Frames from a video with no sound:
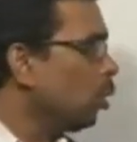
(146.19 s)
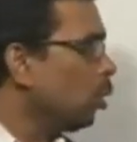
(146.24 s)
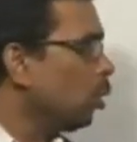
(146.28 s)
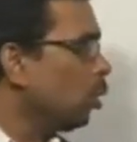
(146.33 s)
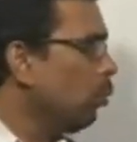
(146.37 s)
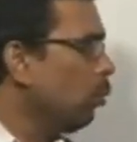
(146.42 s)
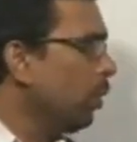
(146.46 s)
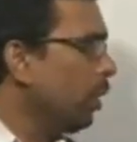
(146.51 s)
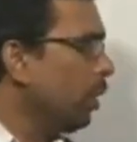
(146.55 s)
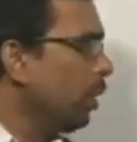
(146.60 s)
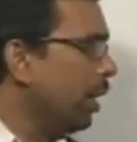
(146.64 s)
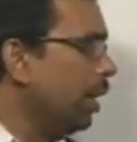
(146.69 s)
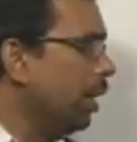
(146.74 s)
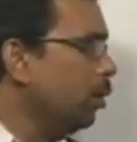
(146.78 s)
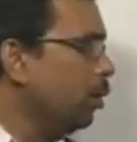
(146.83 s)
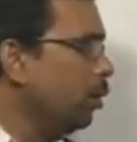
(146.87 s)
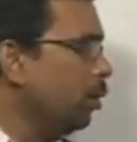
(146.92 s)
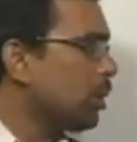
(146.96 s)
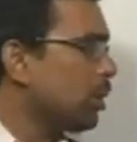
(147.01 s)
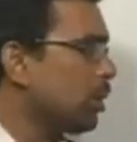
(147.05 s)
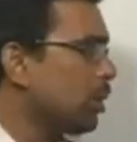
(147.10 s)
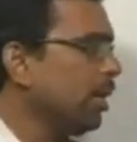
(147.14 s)
So we
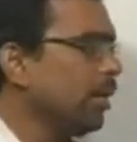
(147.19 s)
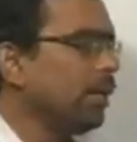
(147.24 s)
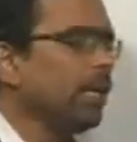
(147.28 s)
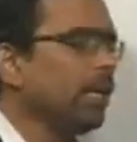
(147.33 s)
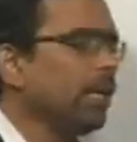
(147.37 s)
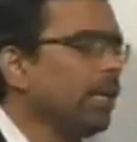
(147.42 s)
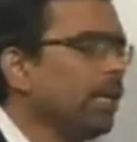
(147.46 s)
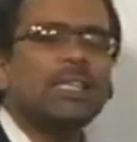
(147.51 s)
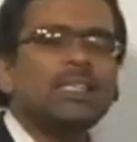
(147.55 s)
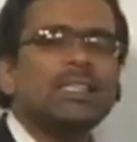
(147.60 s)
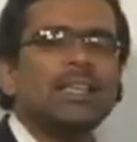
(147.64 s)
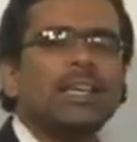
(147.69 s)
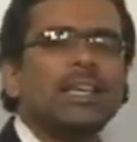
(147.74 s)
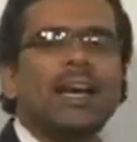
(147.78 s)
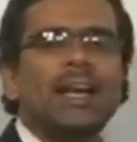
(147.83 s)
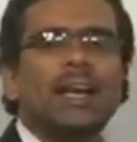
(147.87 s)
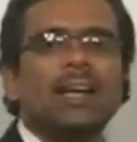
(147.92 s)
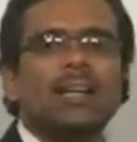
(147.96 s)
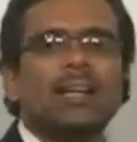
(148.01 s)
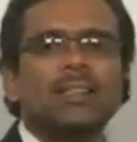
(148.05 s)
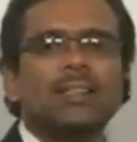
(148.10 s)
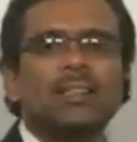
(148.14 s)
try to study the
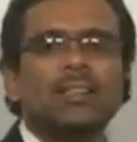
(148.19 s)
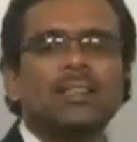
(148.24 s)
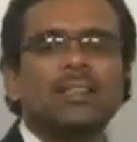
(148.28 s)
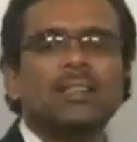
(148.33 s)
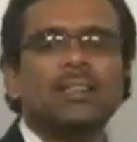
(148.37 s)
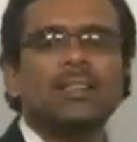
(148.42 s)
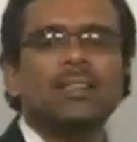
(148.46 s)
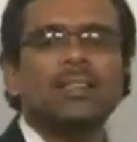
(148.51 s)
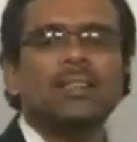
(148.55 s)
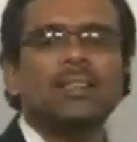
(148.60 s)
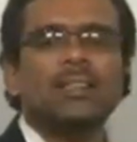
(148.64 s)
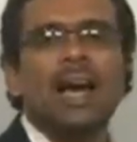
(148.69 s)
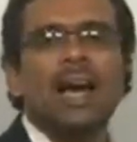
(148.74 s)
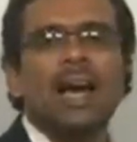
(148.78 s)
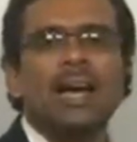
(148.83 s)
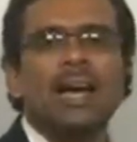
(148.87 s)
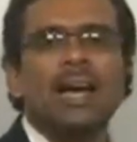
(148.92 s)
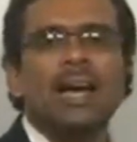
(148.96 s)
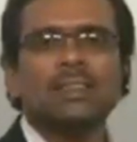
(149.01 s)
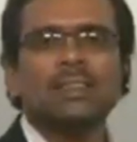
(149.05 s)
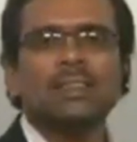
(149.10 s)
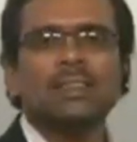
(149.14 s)
DC characteristics
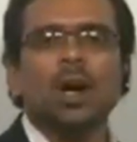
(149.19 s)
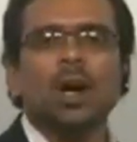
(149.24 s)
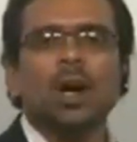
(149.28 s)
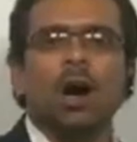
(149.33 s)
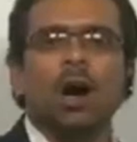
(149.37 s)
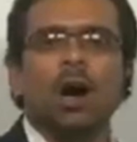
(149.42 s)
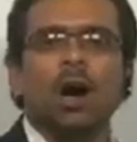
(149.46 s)
as